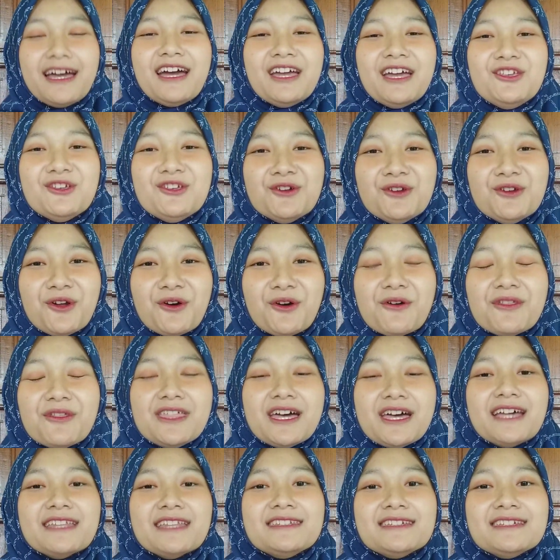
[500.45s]
You know
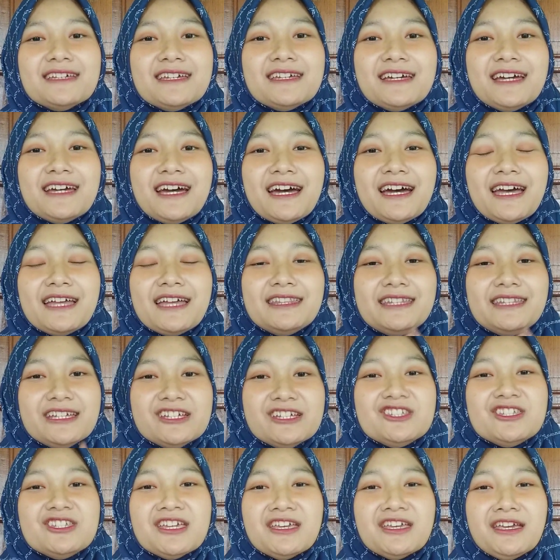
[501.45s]
that
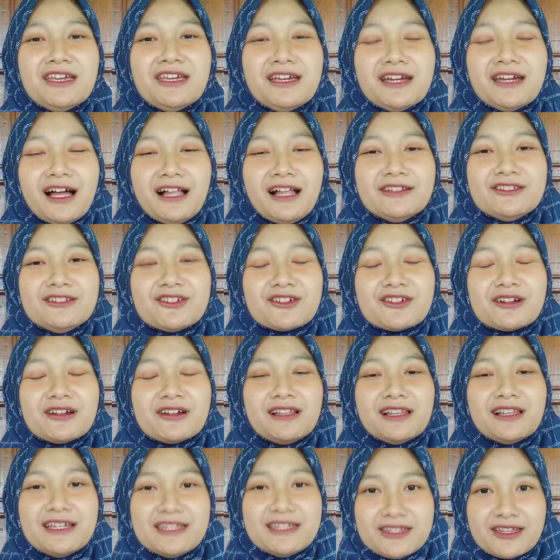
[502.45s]
teaching cultural
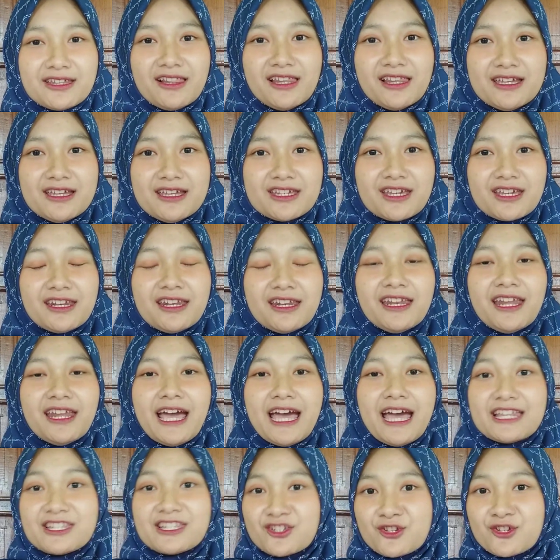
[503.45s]
intelligence
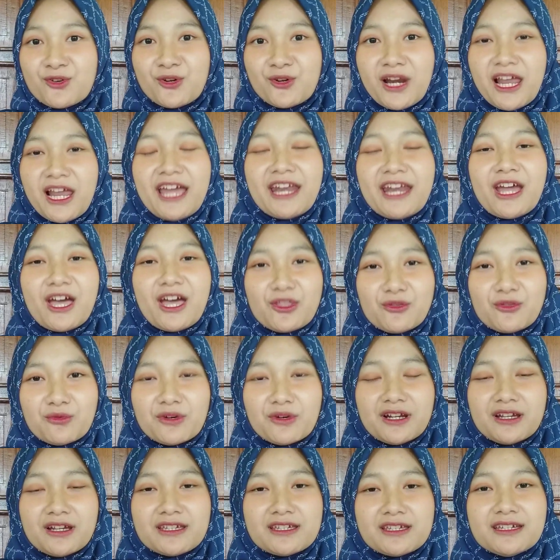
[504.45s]
at school and at
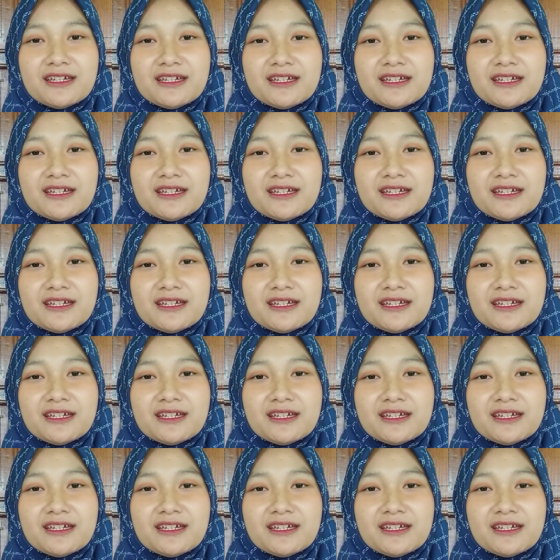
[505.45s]
work